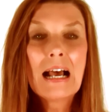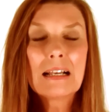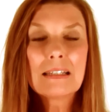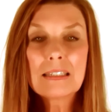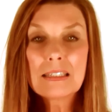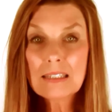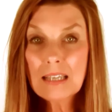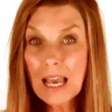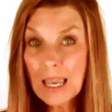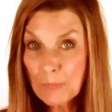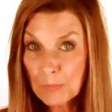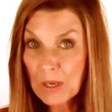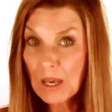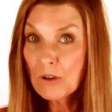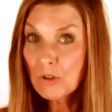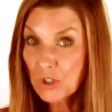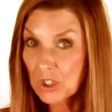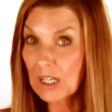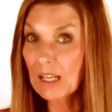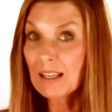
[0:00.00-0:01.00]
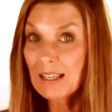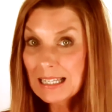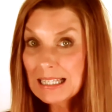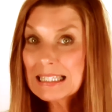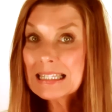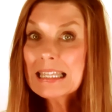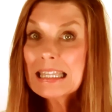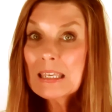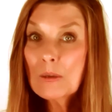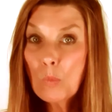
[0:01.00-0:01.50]
Skype coaching
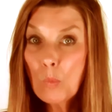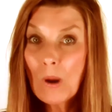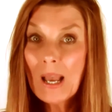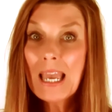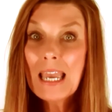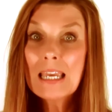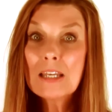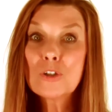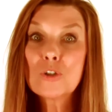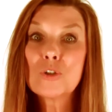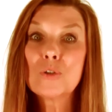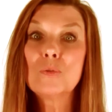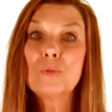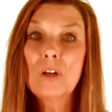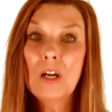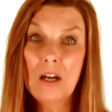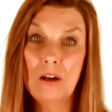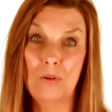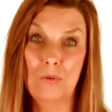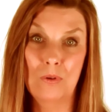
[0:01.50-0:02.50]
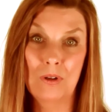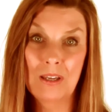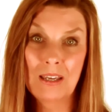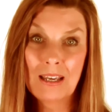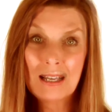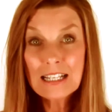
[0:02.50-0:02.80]
is the way to go.